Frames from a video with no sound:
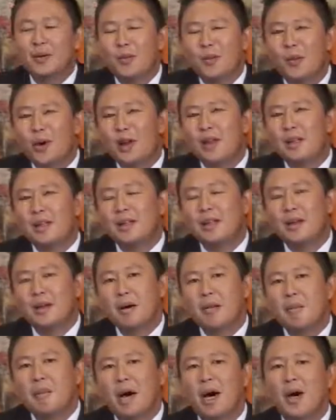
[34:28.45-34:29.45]
What
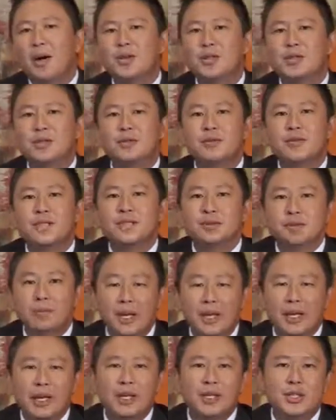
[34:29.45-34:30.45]
amount of
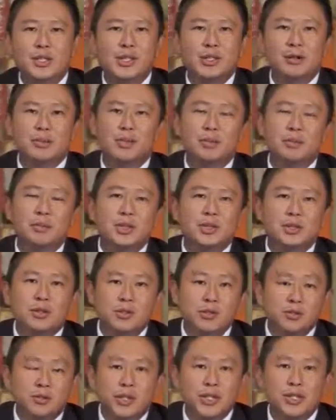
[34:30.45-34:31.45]
expenditure would be
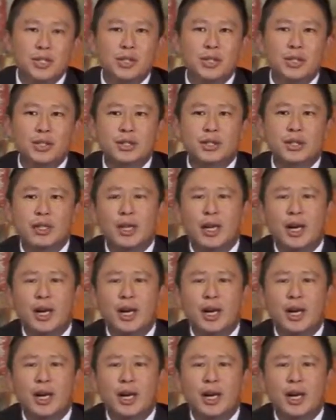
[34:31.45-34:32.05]
sufficient